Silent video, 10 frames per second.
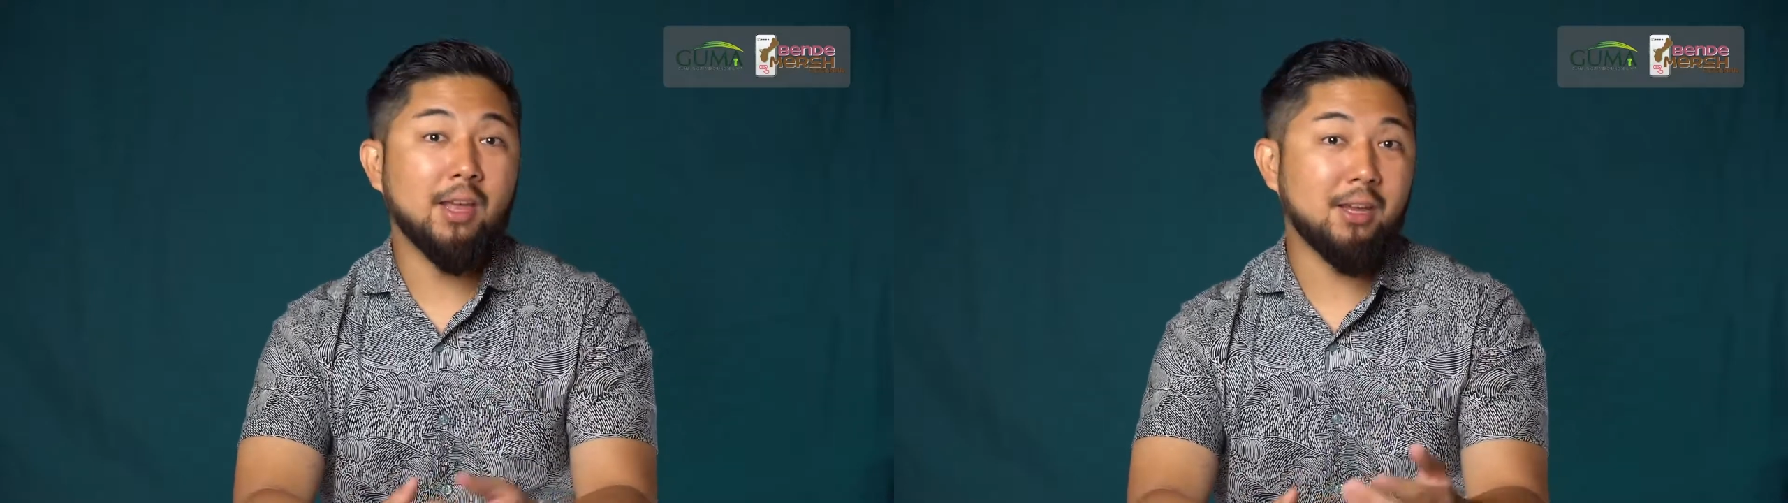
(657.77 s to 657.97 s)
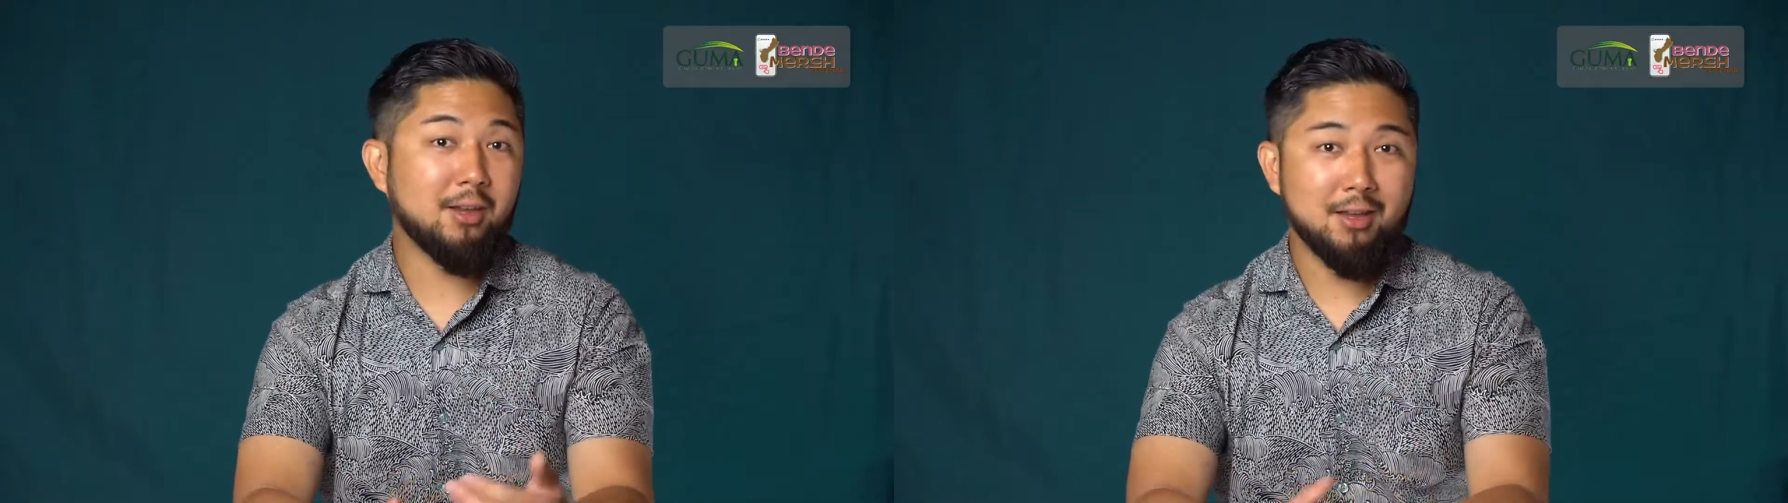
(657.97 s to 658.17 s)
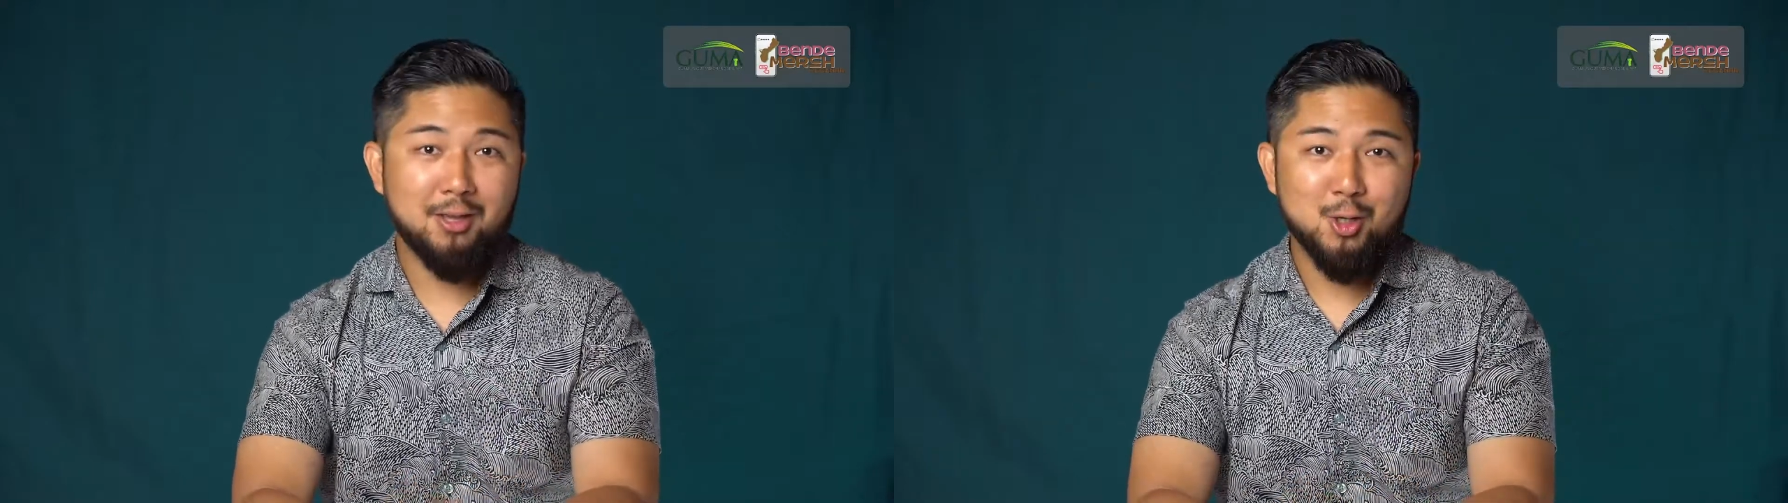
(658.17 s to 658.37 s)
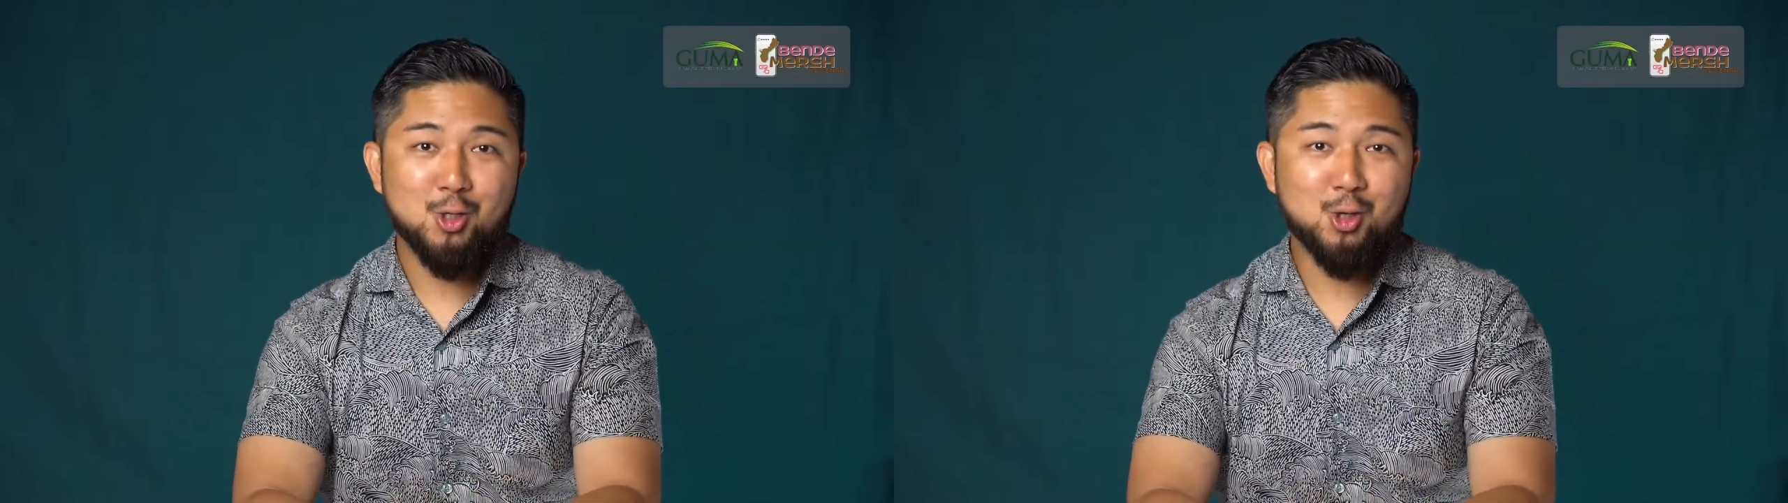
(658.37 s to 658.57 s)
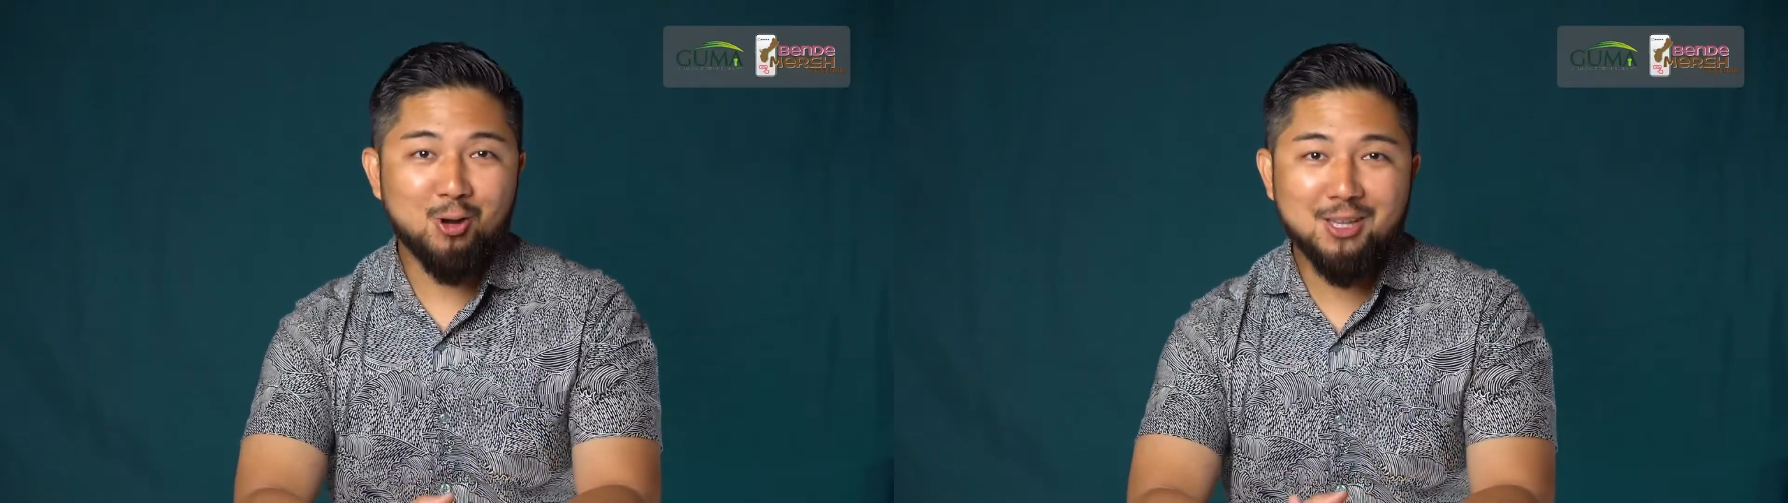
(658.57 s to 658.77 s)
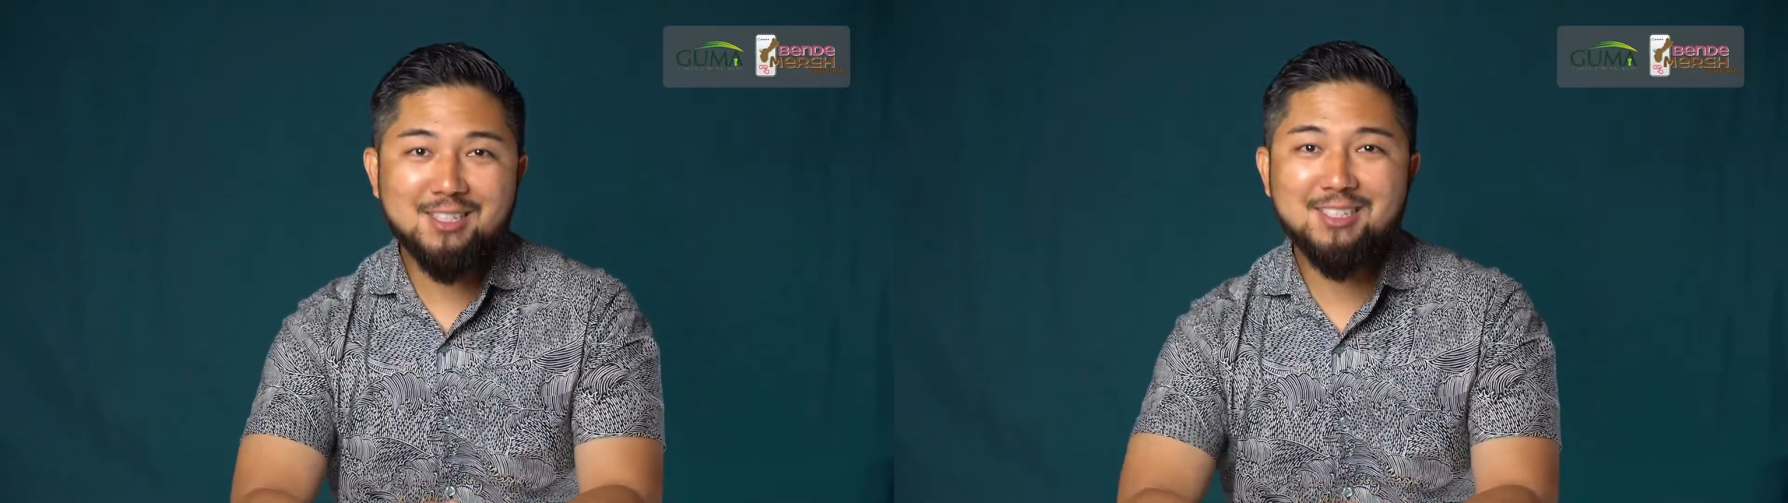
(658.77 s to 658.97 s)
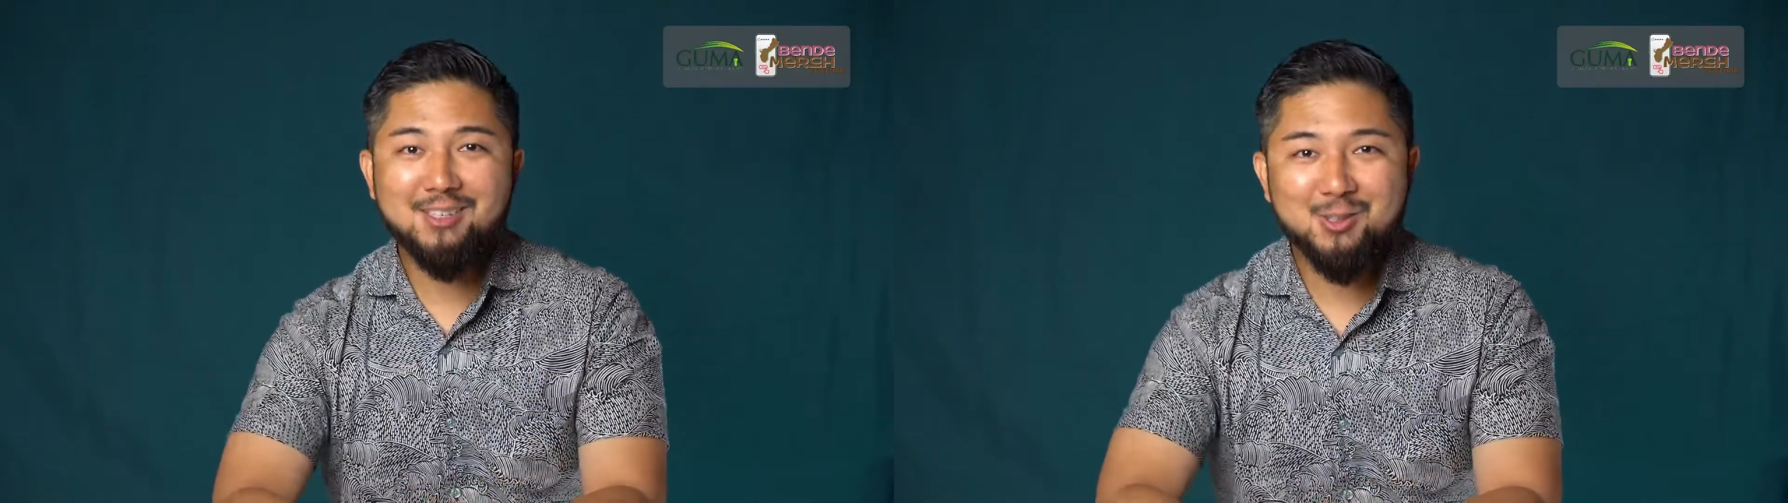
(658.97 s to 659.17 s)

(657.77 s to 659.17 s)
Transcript: Like Shirley's,